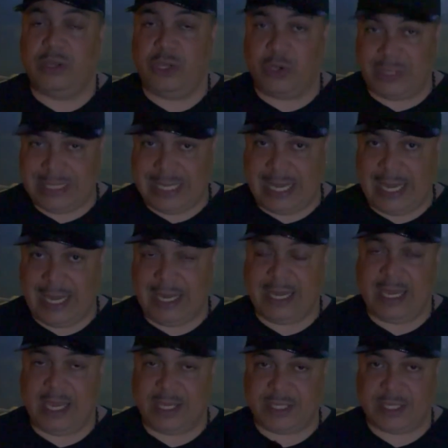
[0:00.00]
your tank
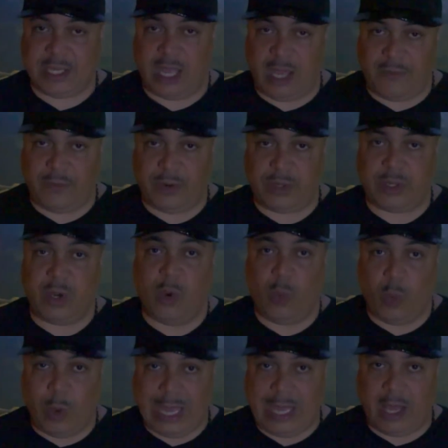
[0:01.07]
is covered
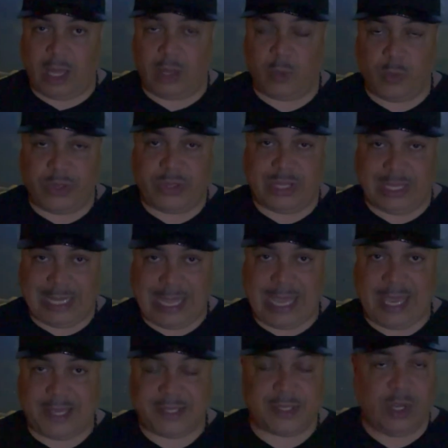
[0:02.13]
well with
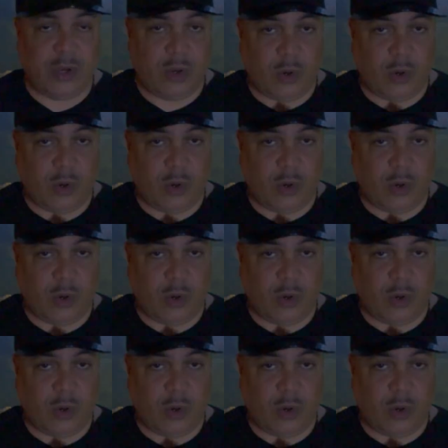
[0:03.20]
glass